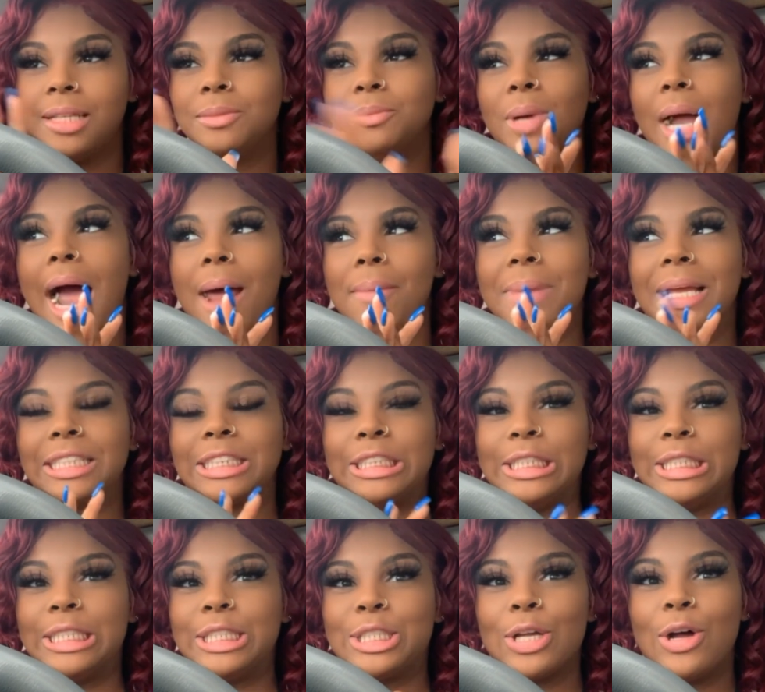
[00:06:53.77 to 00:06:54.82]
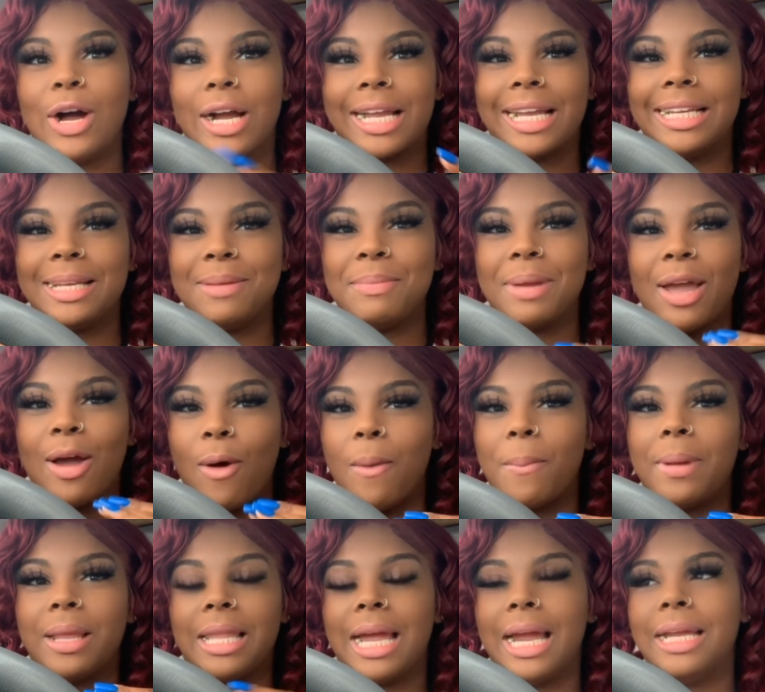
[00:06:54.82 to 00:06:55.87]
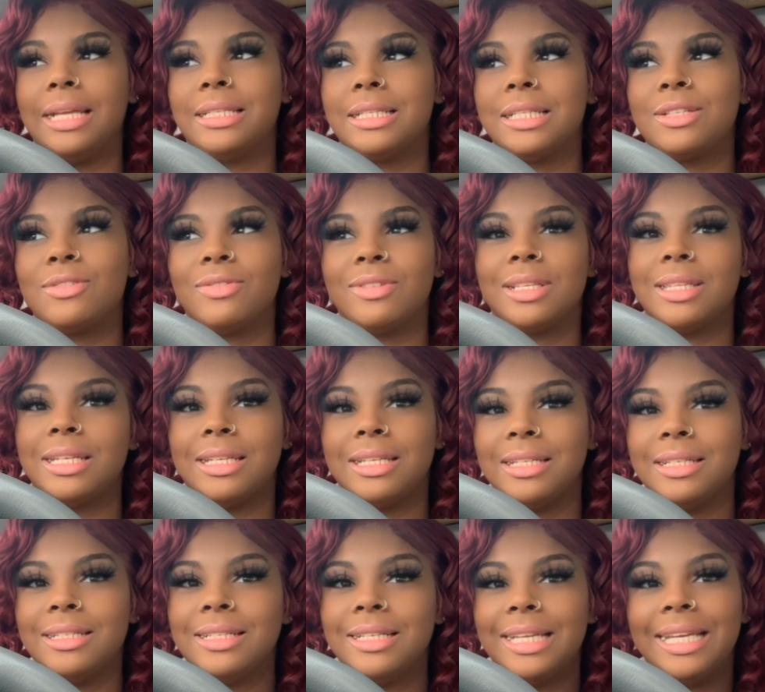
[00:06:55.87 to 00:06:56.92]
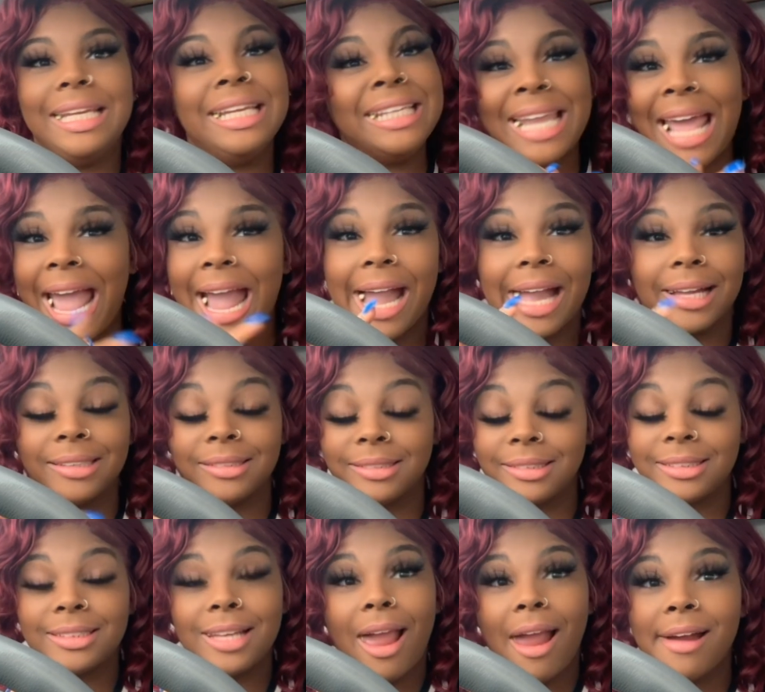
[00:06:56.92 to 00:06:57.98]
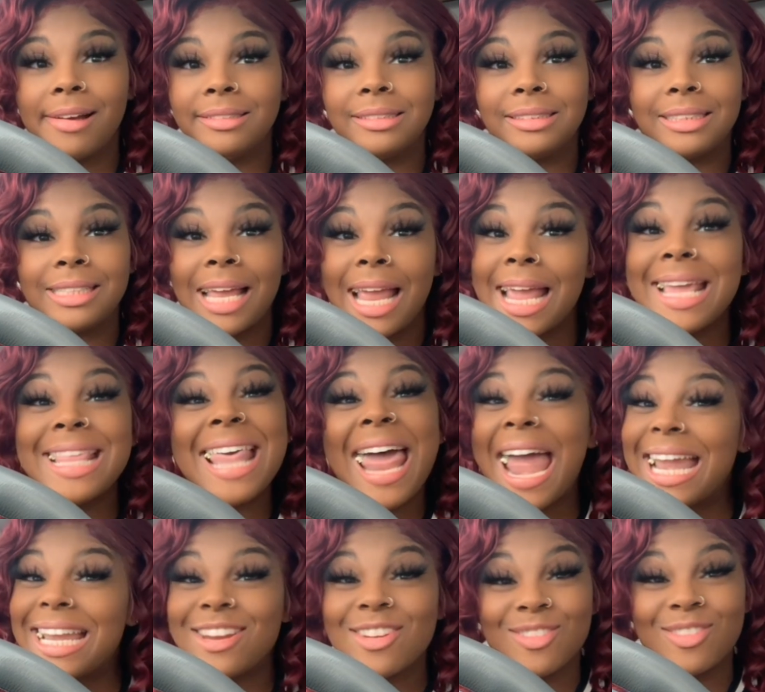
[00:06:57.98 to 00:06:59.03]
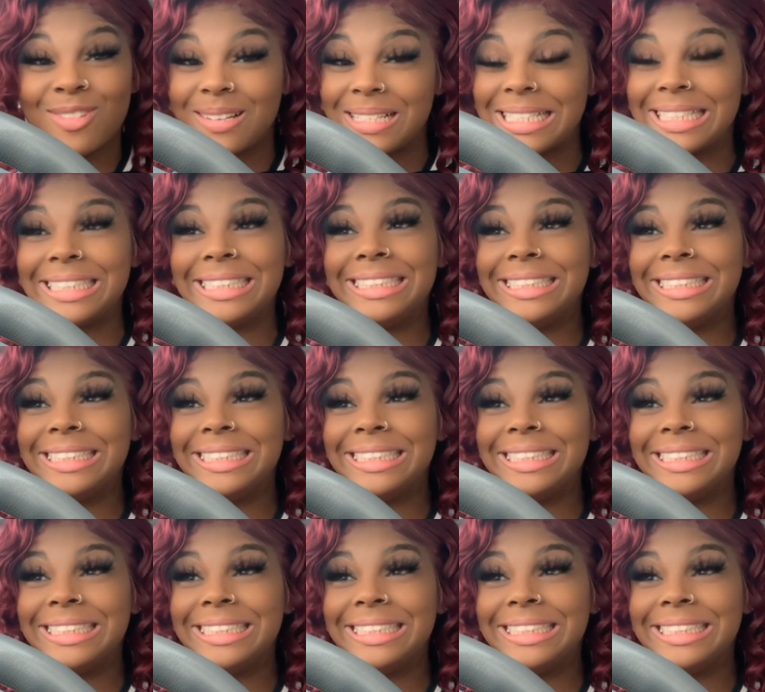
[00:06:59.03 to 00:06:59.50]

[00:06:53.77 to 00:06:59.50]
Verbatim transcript: But I'm actually talking and being open. Like, that's really, he that. He that, y'all.